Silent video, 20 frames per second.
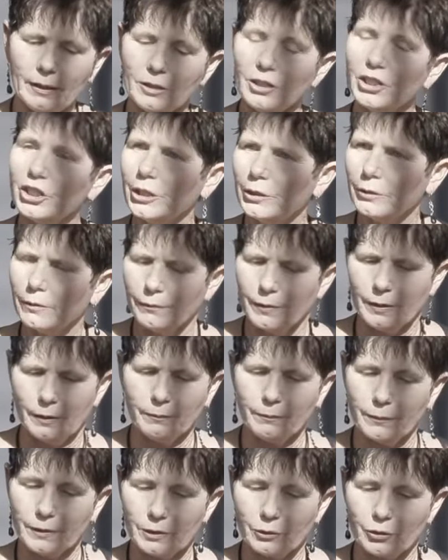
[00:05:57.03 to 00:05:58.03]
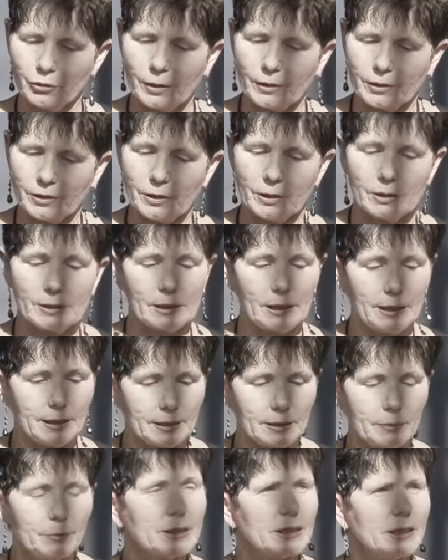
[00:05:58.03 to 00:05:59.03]
and Chair of the Infrastructure Select
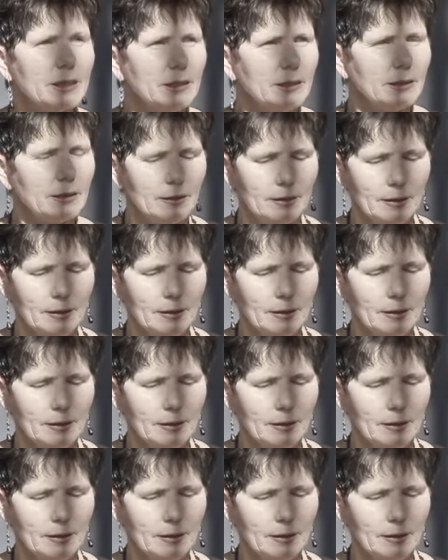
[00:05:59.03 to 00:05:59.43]
Committee,